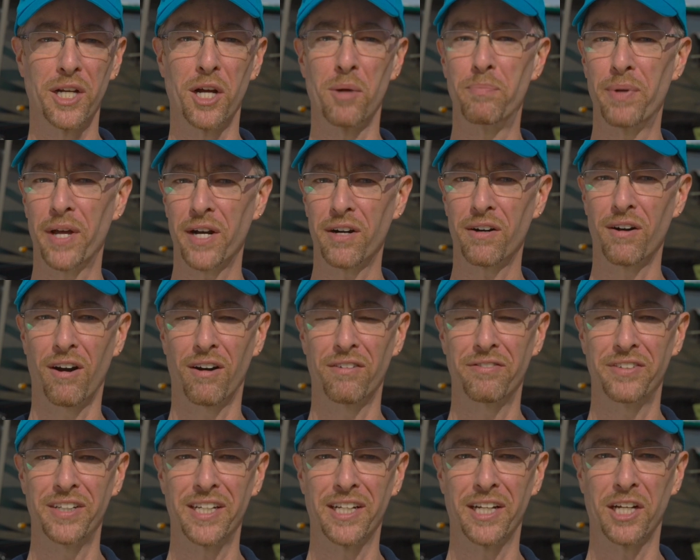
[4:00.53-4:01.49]
a better
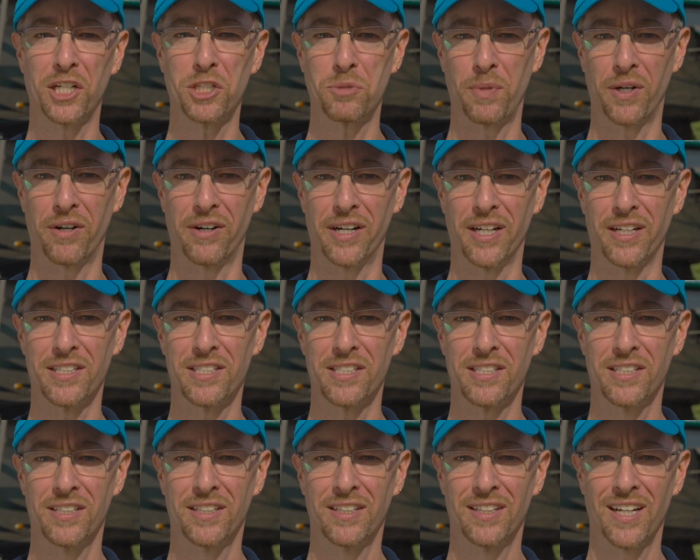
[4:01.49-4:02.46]
RVing experience.